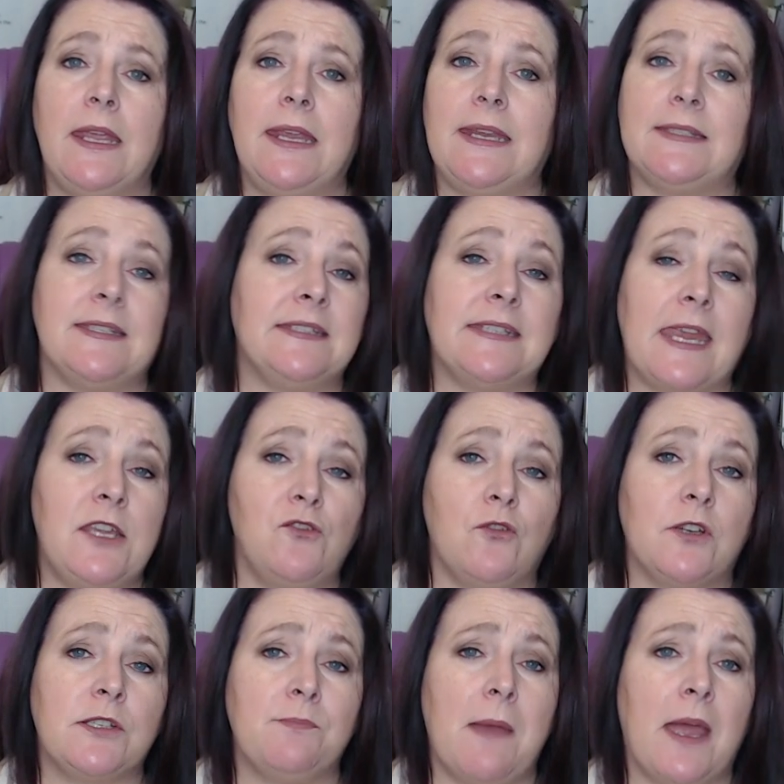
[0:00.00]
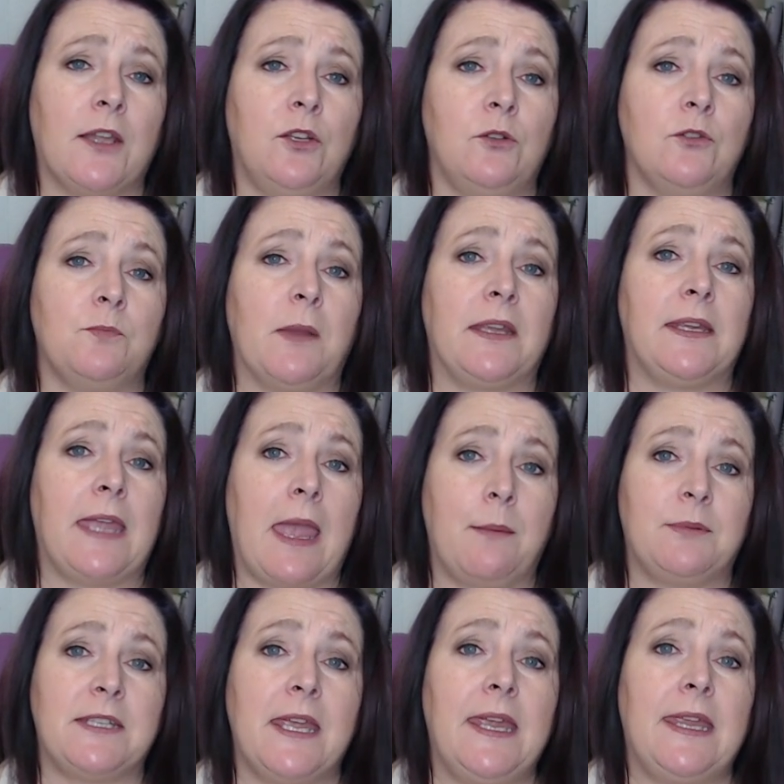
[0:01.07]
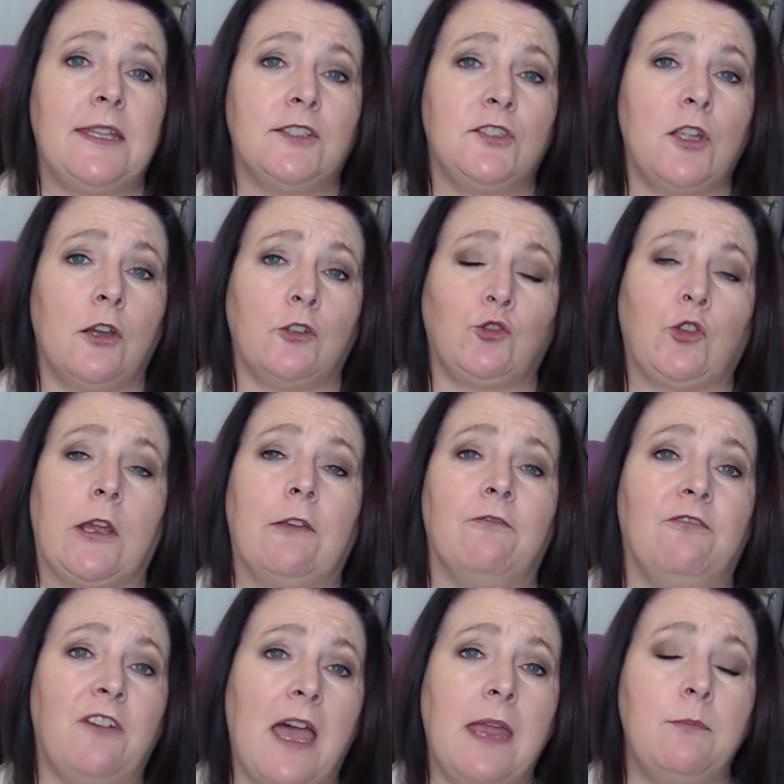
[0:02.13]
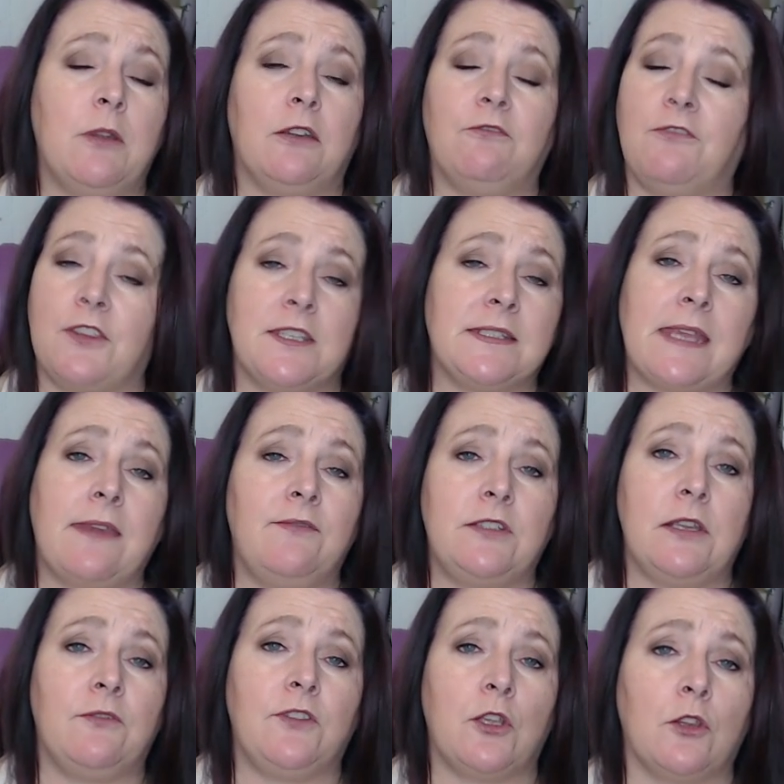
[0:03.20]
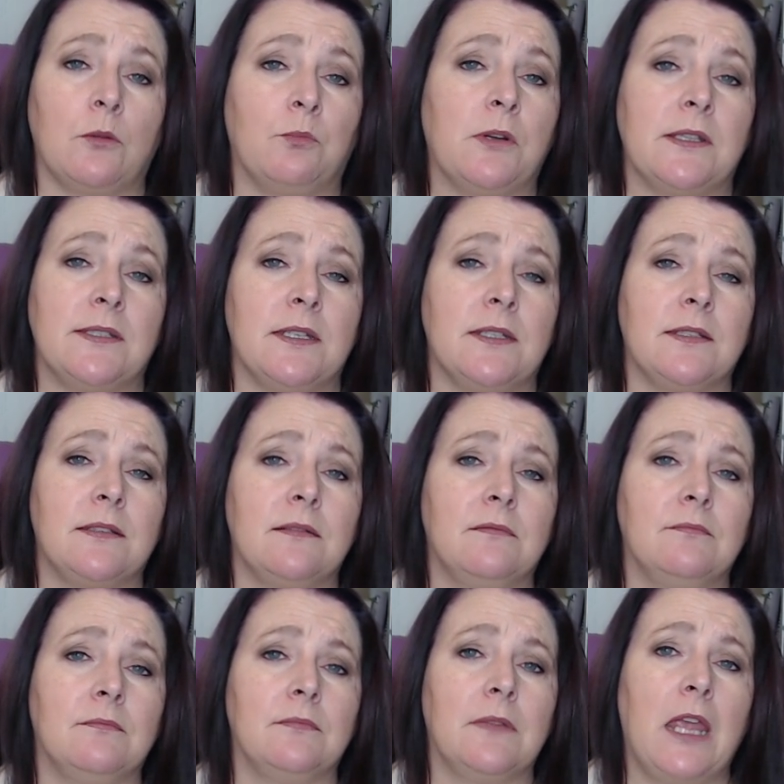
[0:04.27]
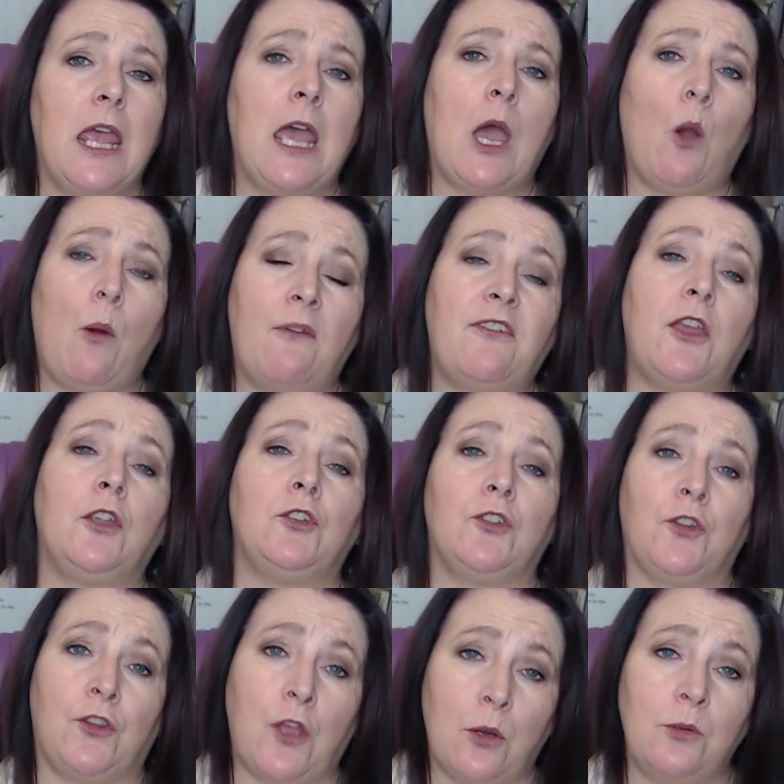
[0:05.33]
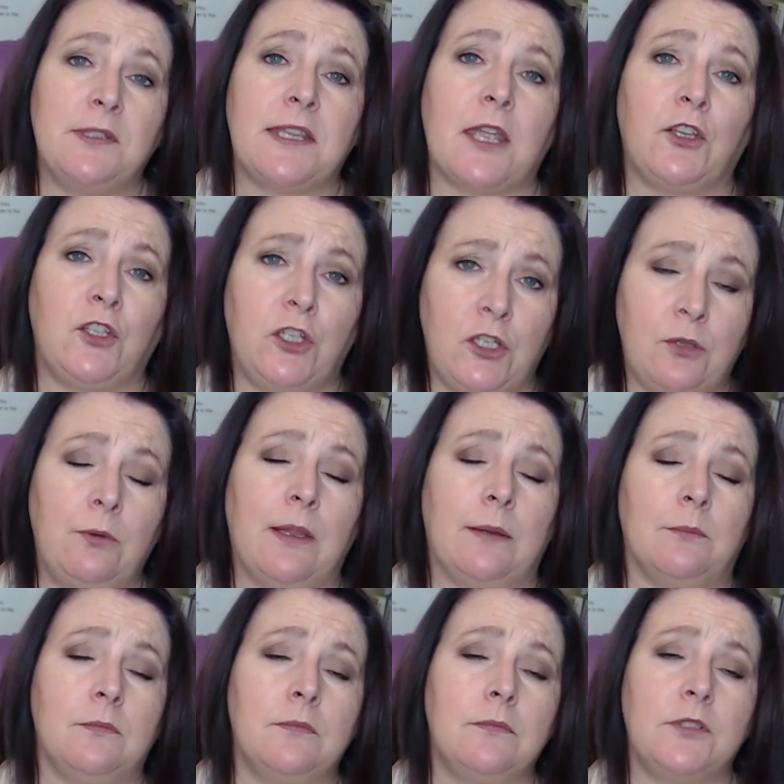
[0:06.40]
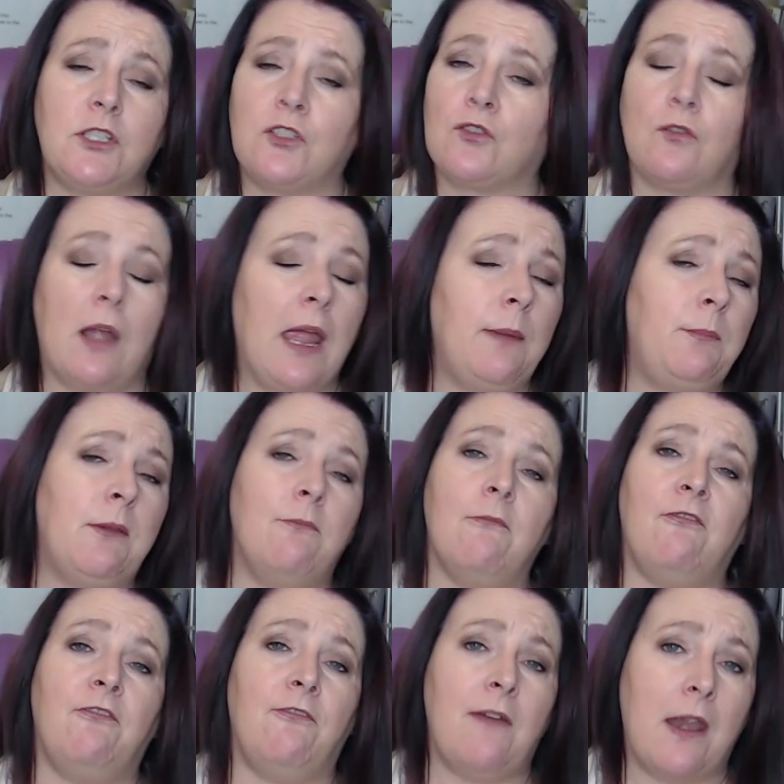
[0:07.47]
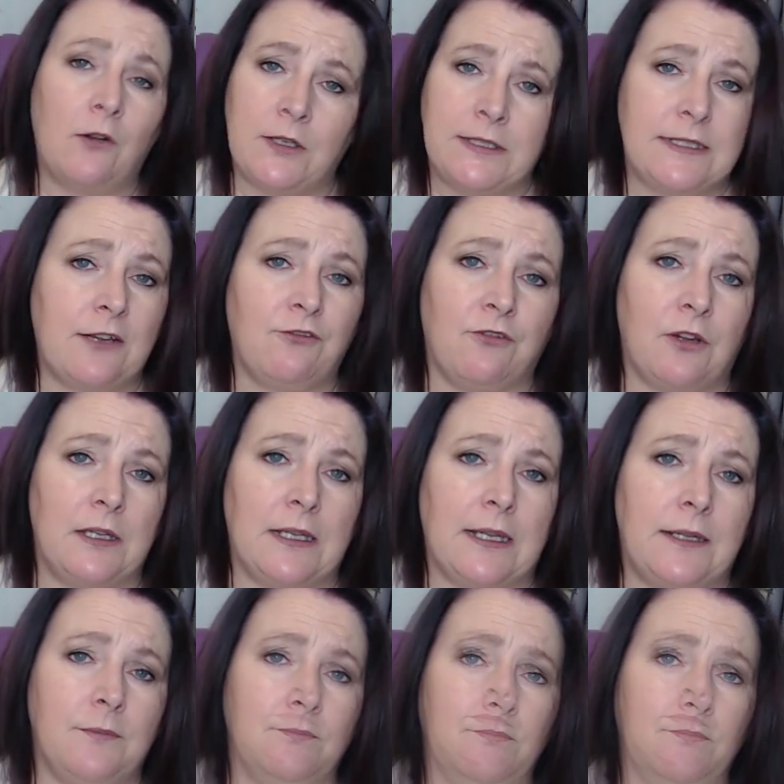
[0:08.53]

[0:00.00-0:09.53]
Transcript: He's a dangerous man who's been kept in solitary confinement for the safety of the other prisoners. However, those that knew him describe him very differently.